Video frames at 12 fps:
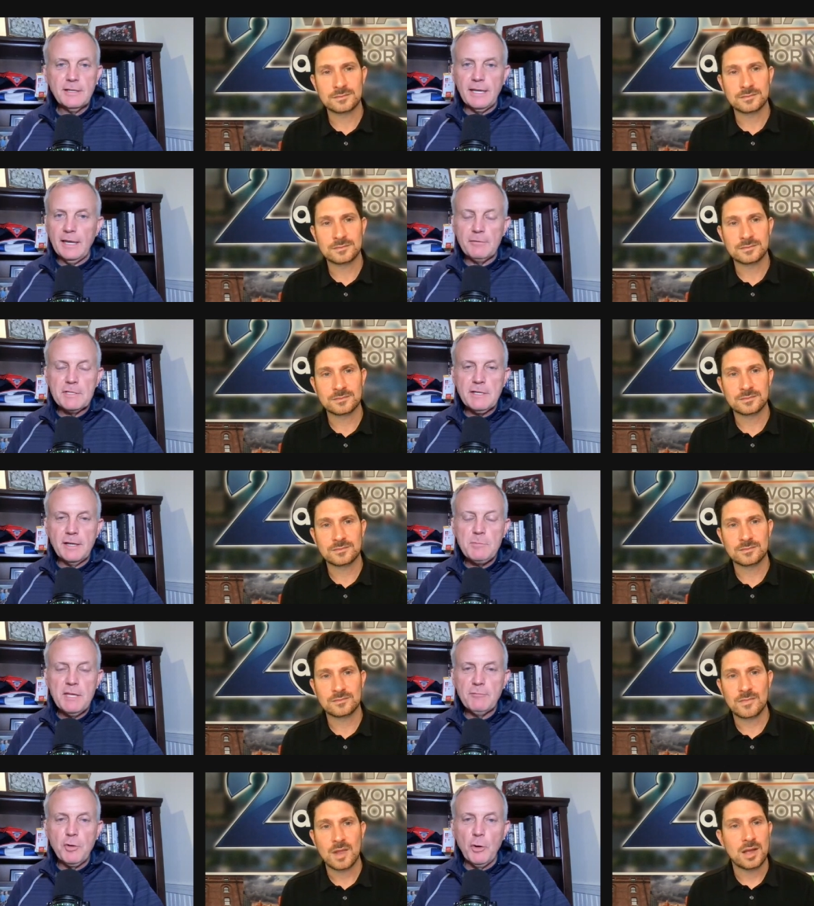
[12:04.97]
Speaker 1: like every time
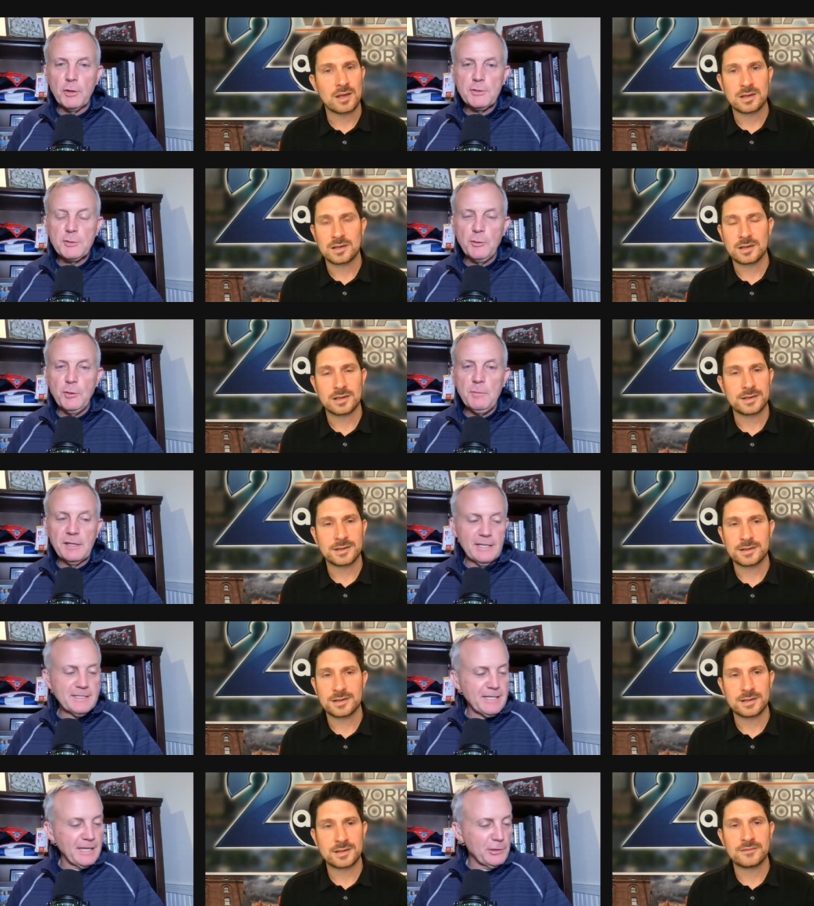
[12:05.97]
they've gone to him,
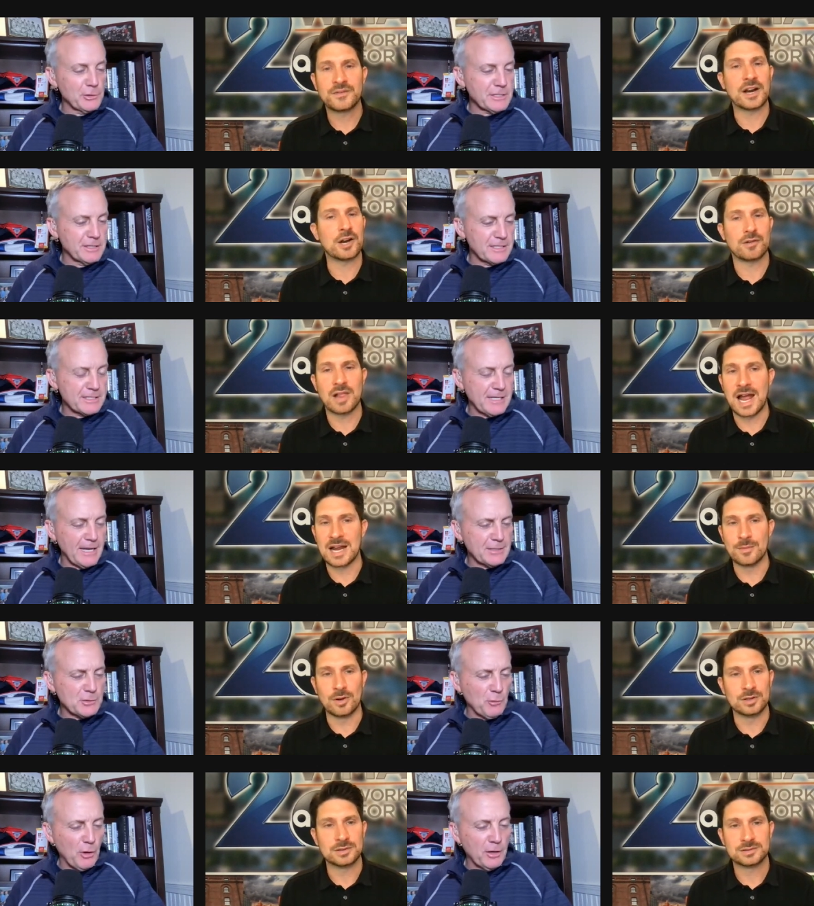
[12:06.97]
unless I looked Very at the
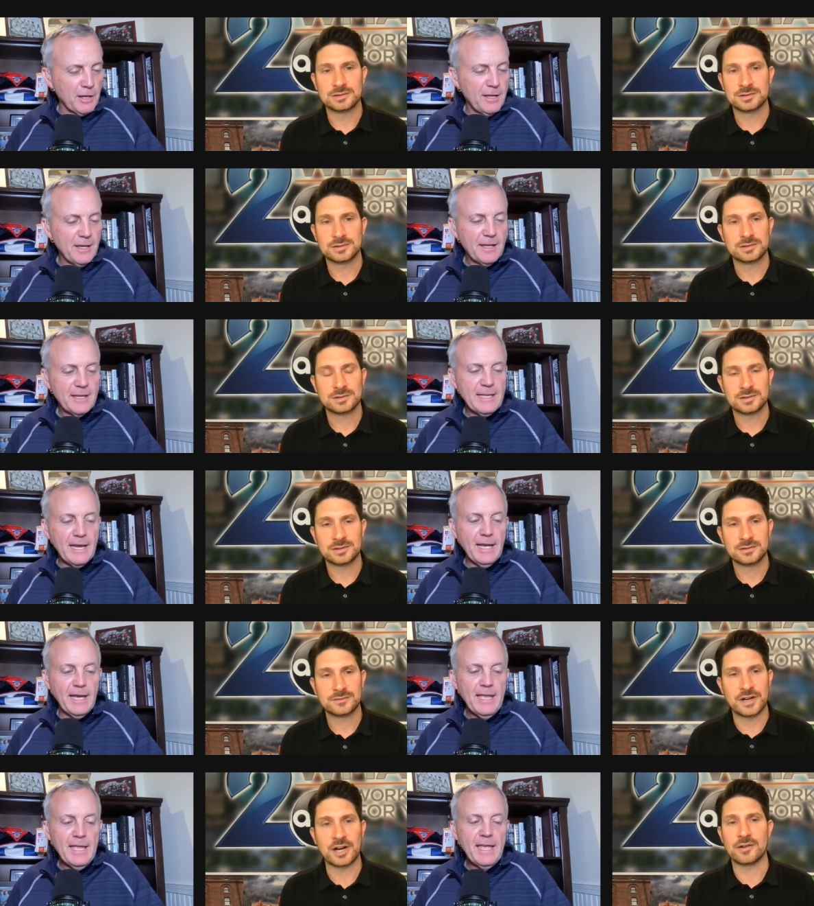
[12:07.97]
reliable. stats wrong.
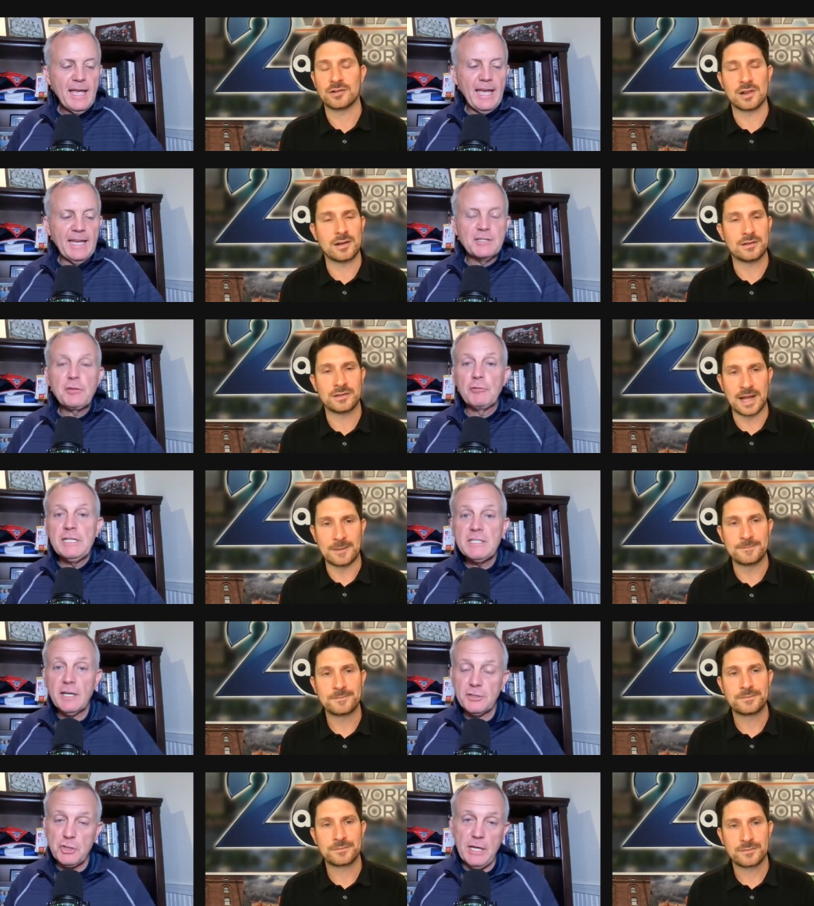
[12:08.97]
Yeah. Very, and three yeah.
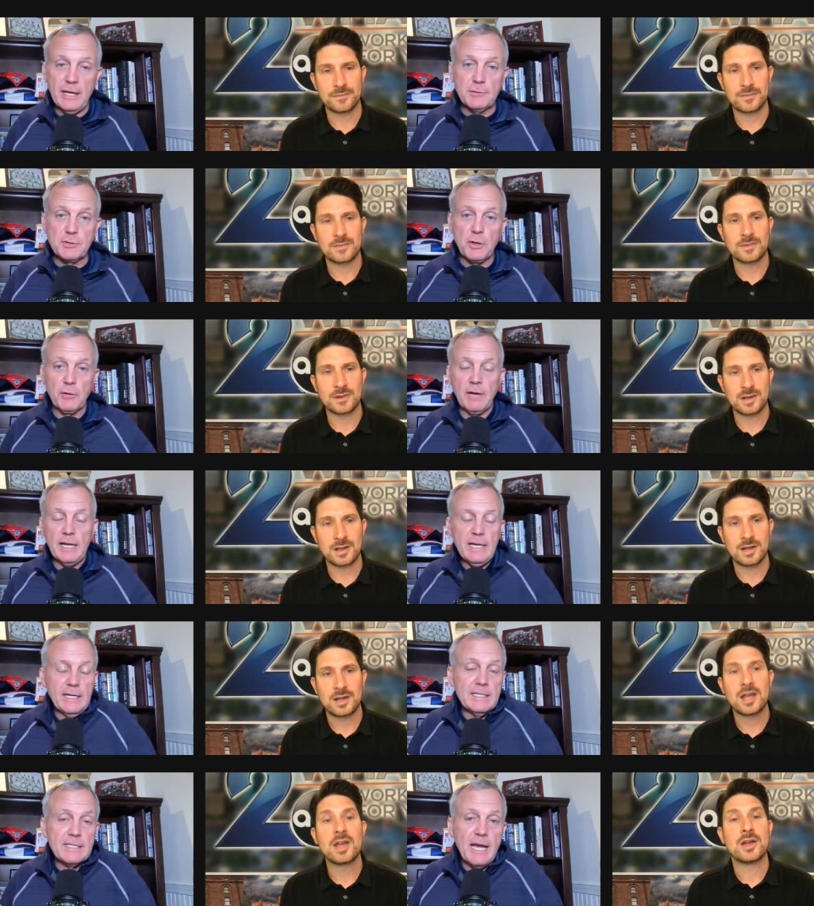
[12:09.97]
touchdowns
Speaker 2: already,
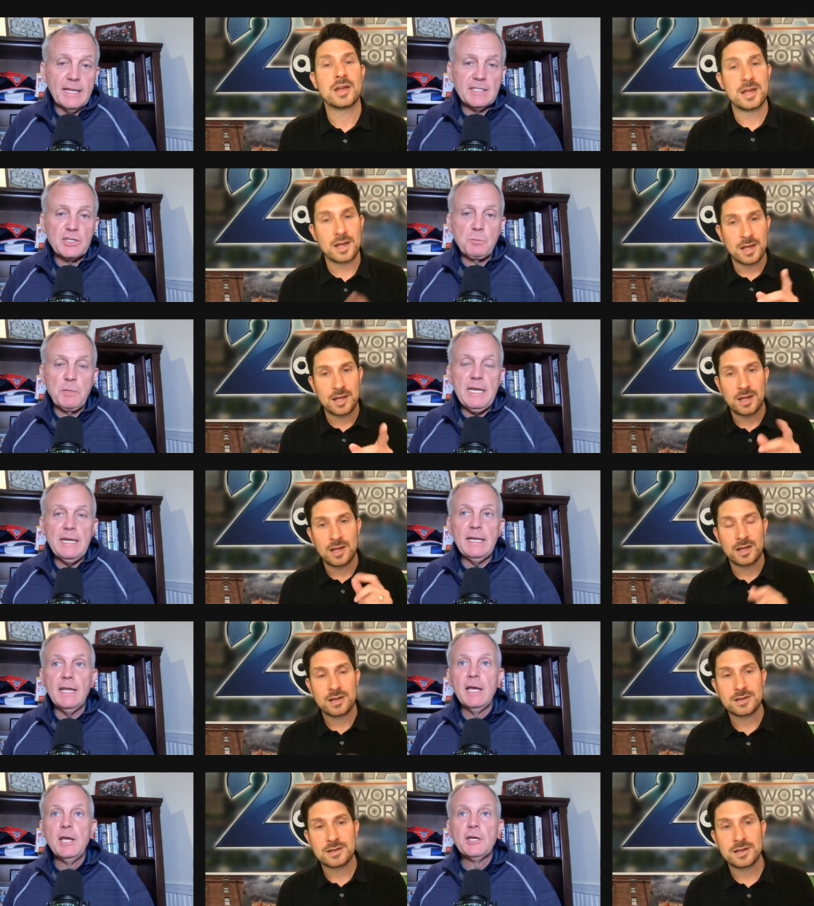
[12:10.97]
and he's got
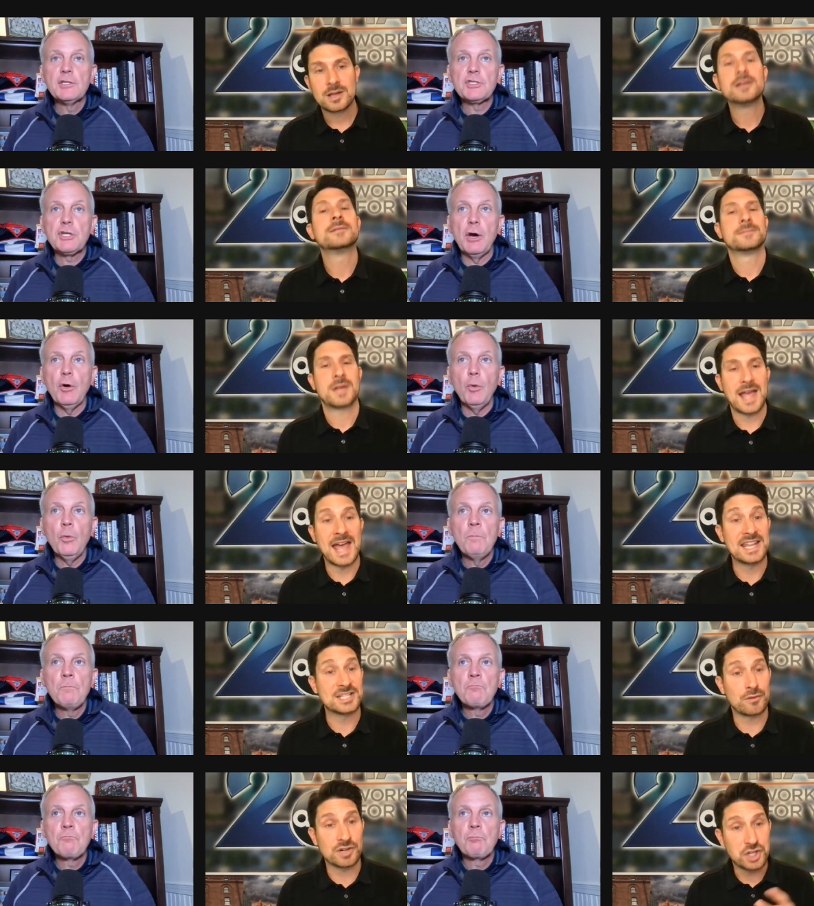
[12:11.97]
speed. So and
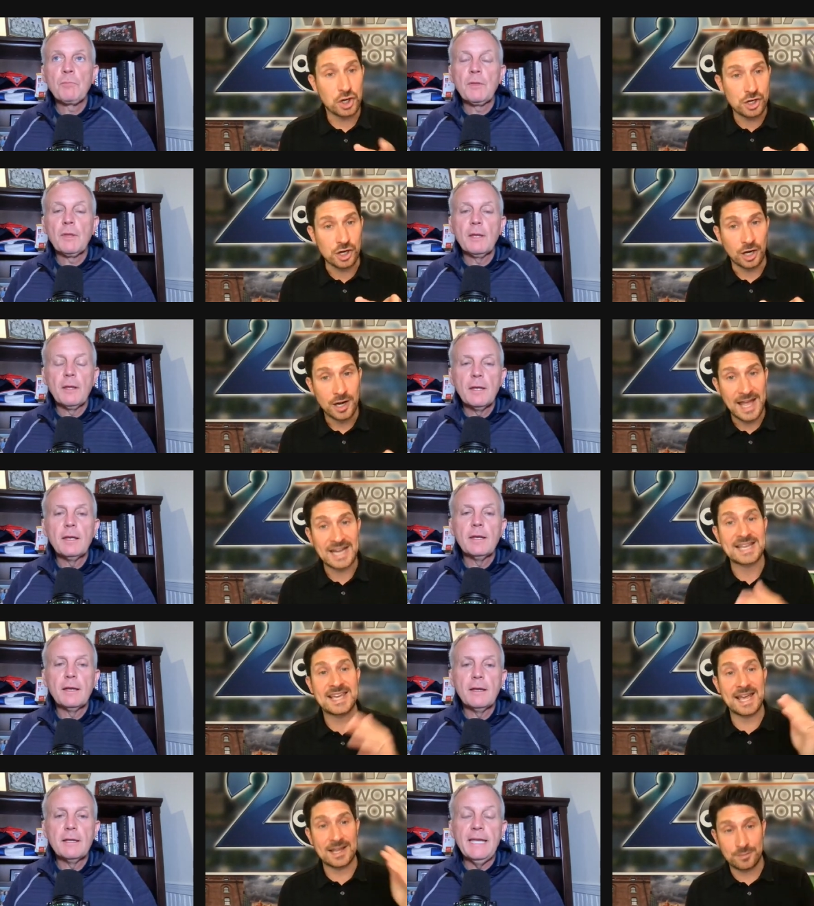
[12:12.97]
he's a returner, and he
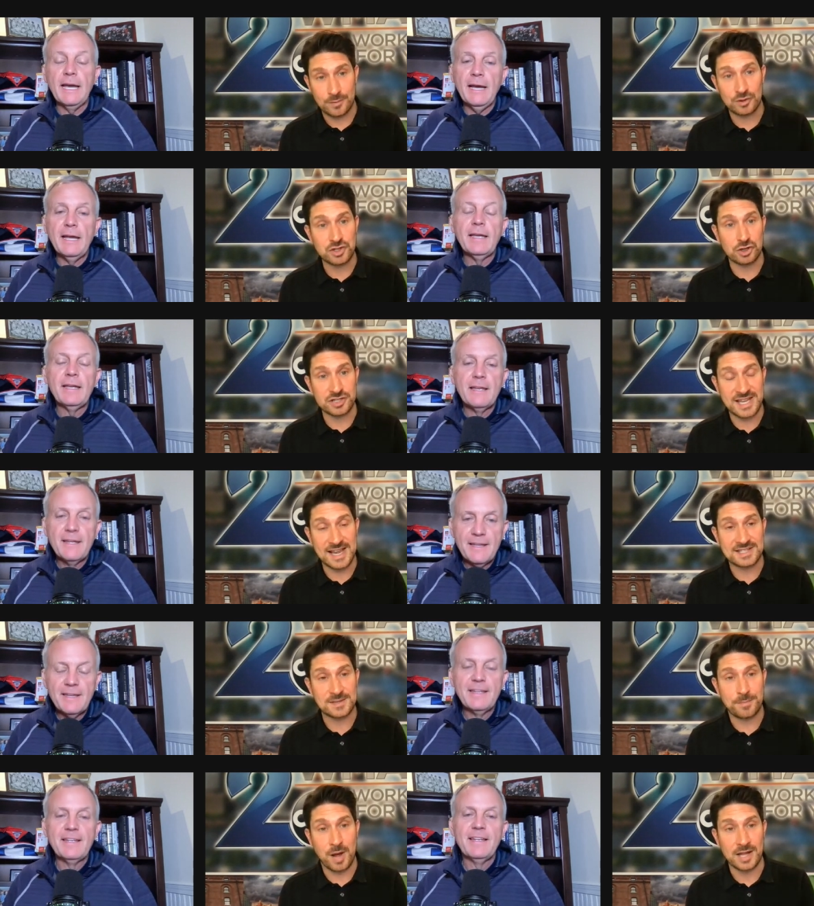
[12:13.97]
ki- yeah. returns
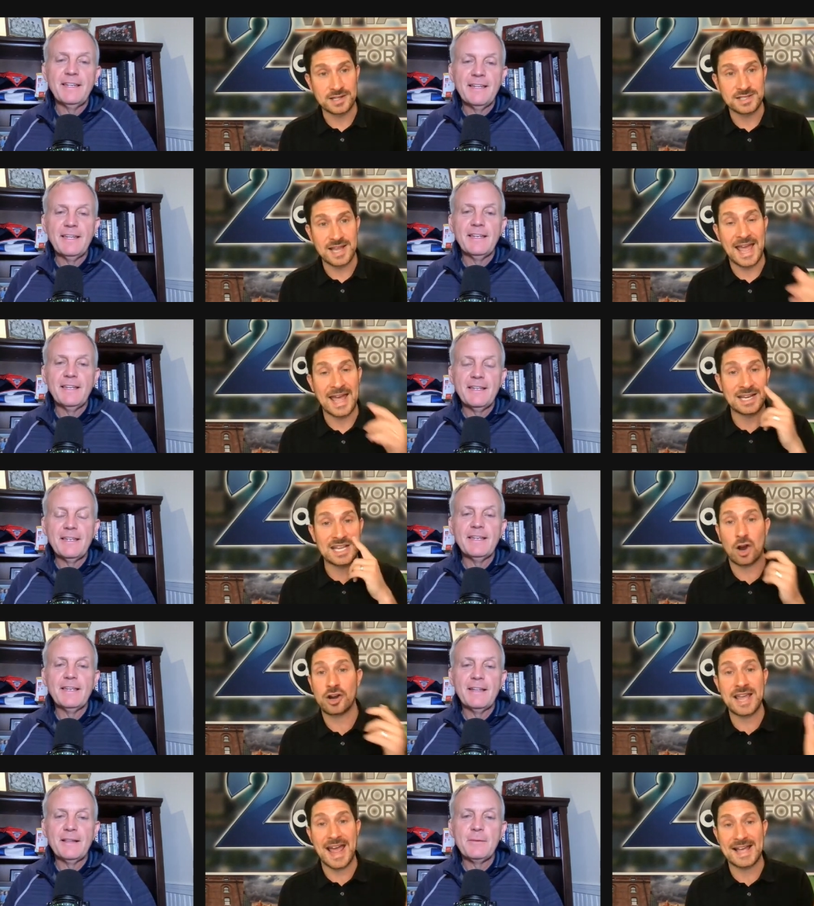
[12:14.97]
kicks and punts, and he
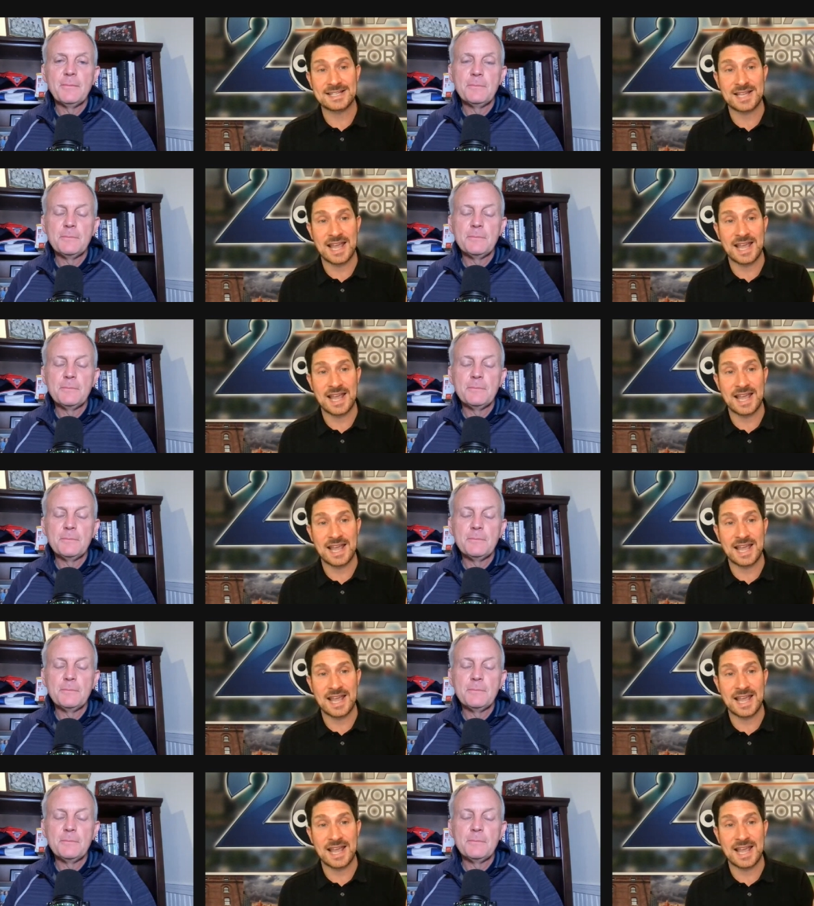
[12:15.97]
already has